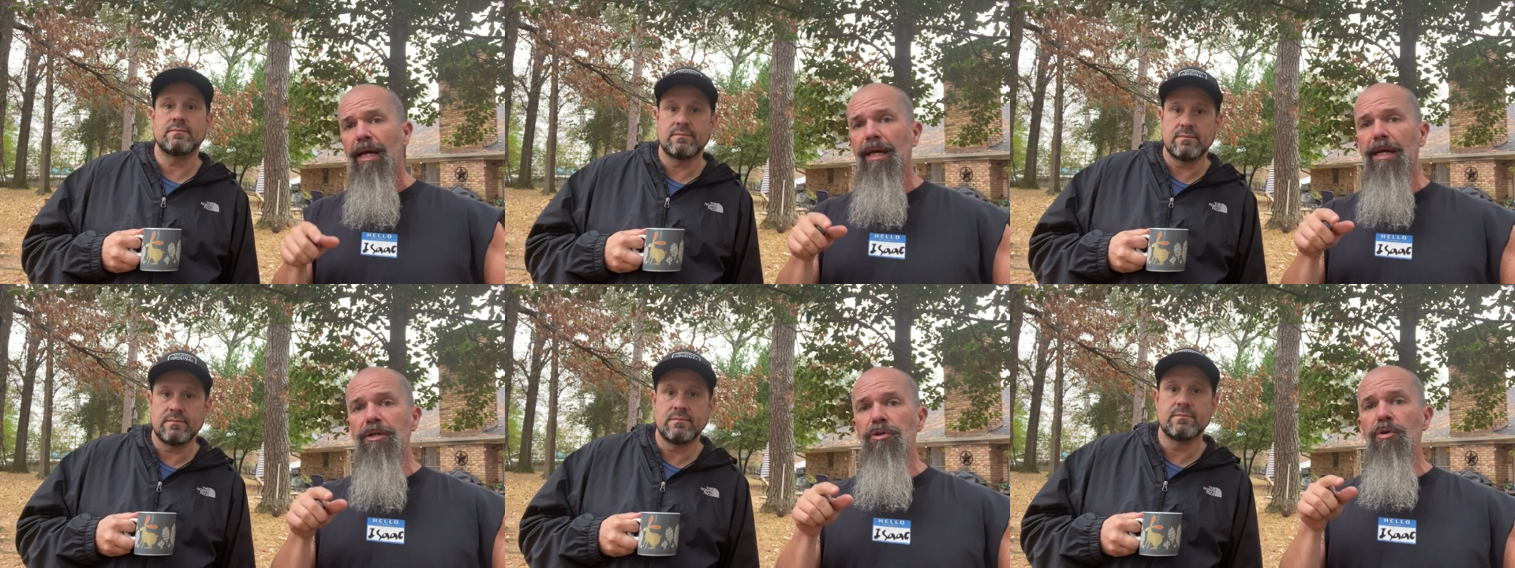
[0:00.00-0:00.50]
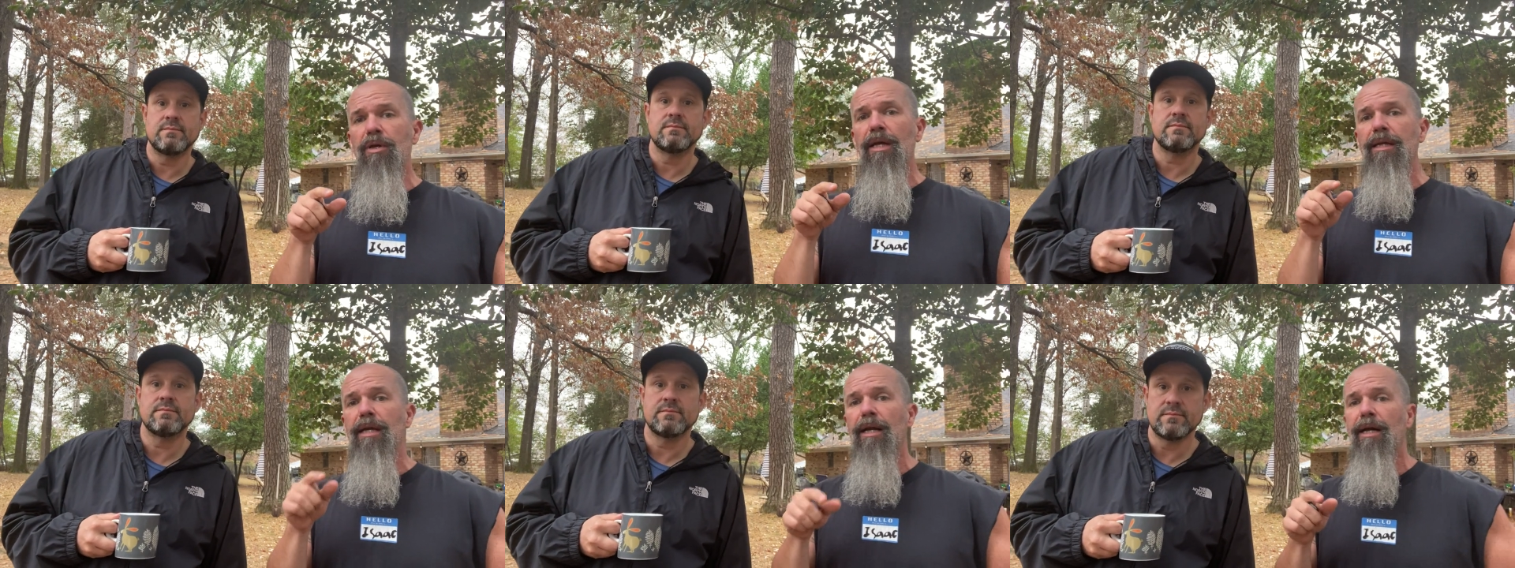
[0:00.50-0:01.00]
Speaker 1: and you
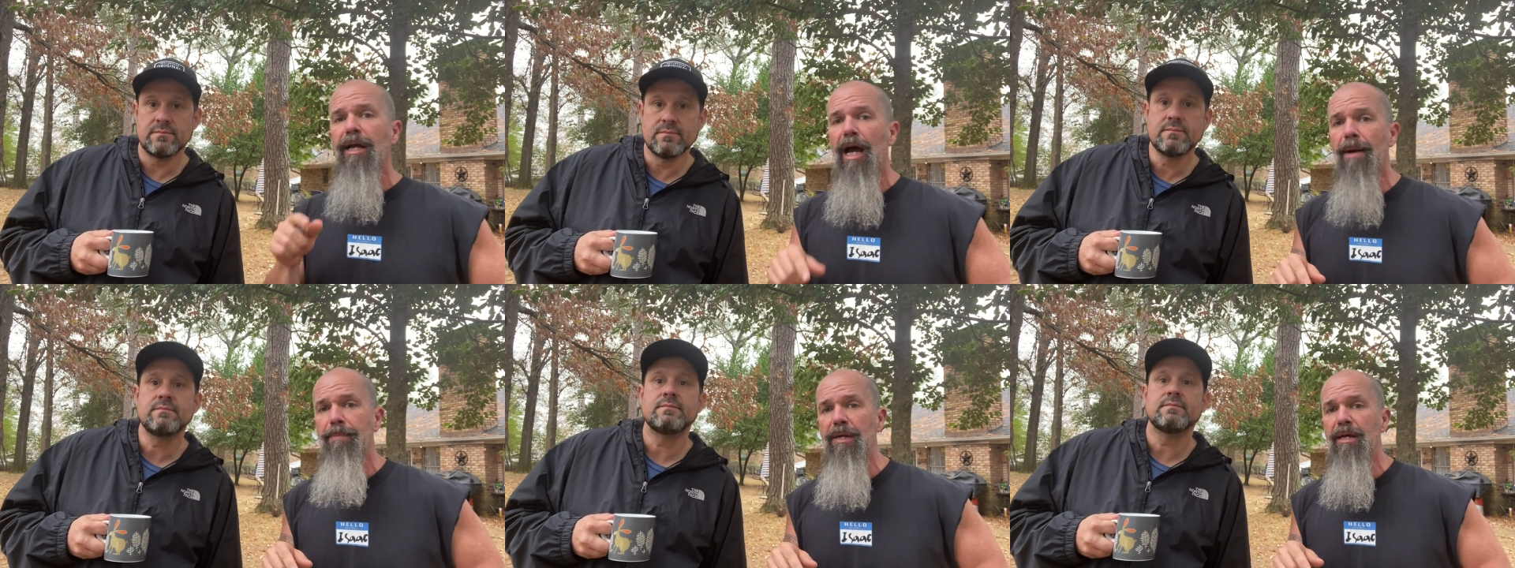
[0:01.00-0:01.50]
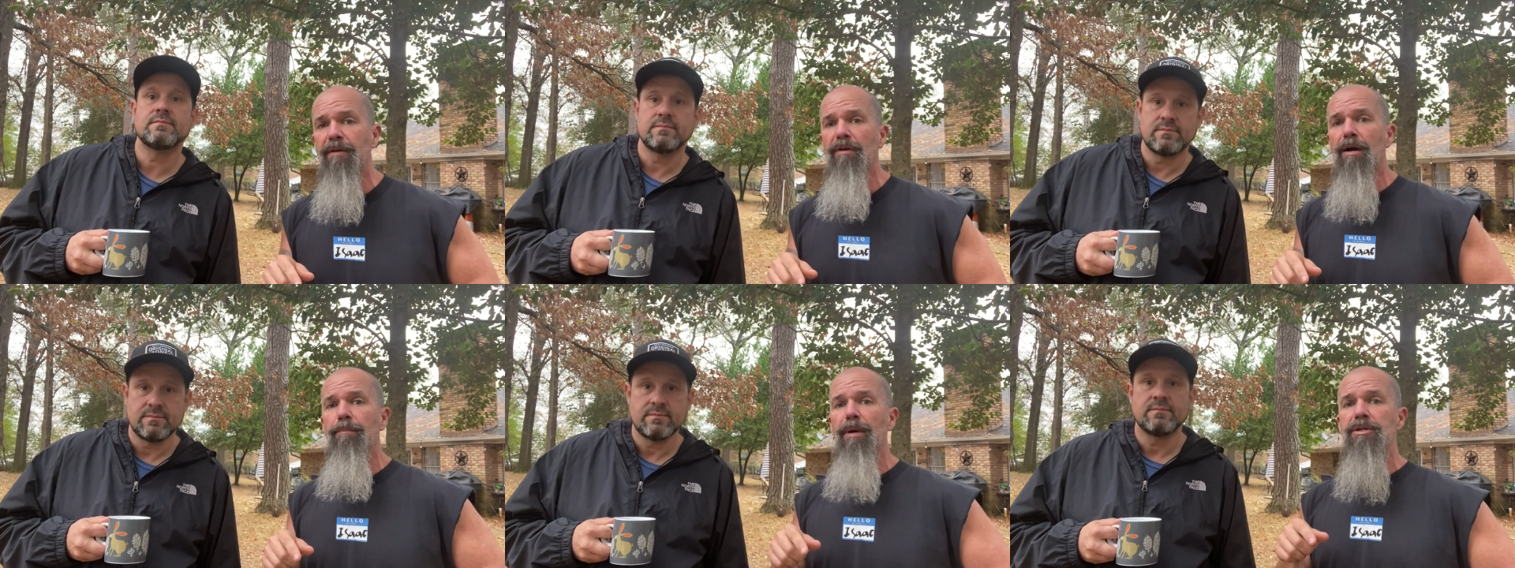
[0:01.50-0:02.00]
can get a copy of
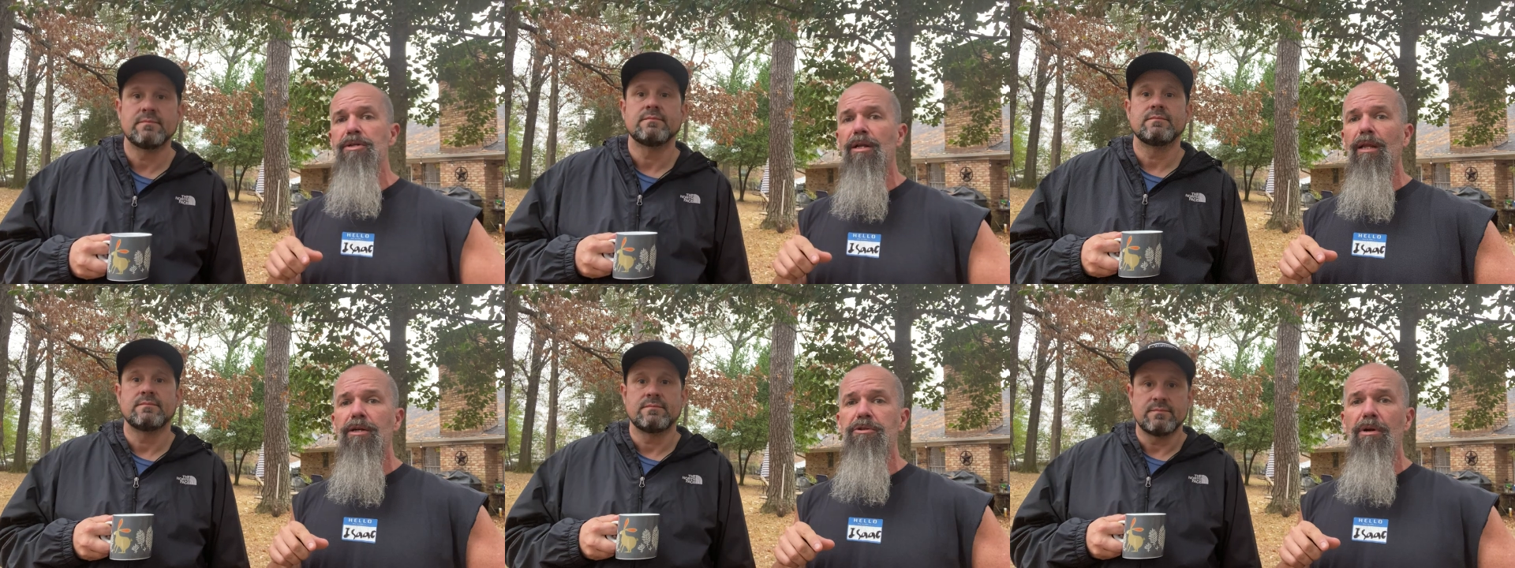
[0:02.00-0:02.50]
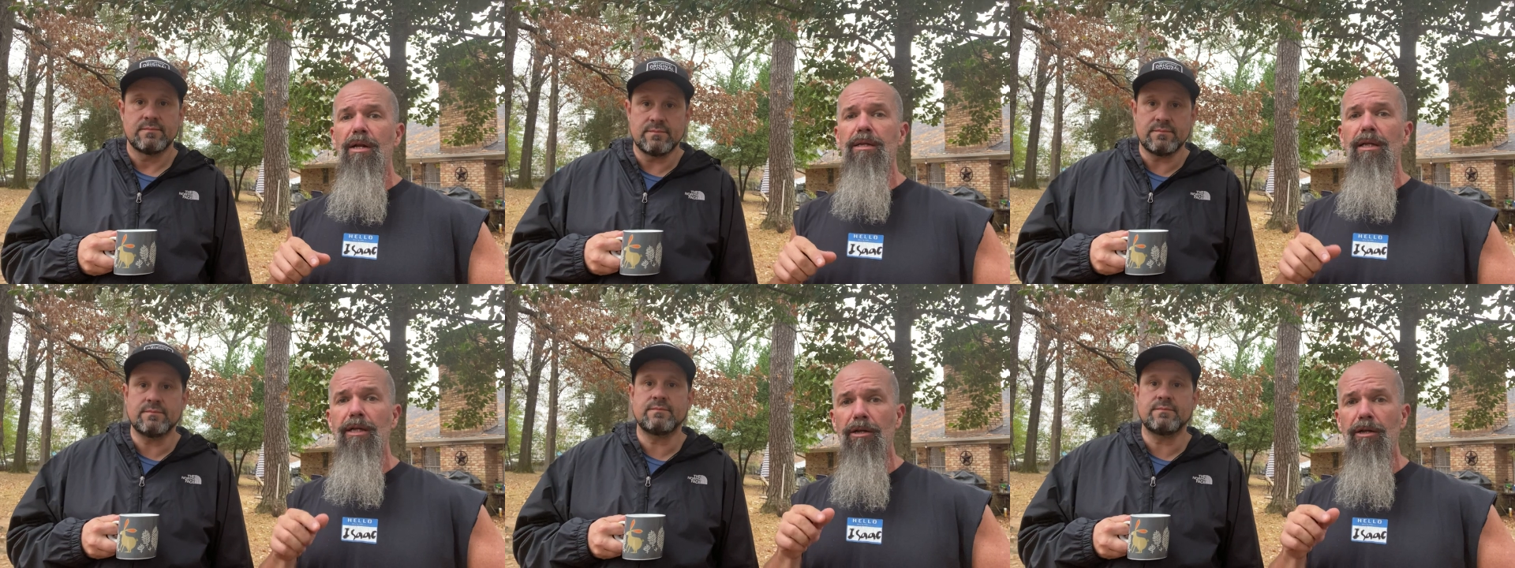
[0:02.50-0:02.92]
our budget electronically.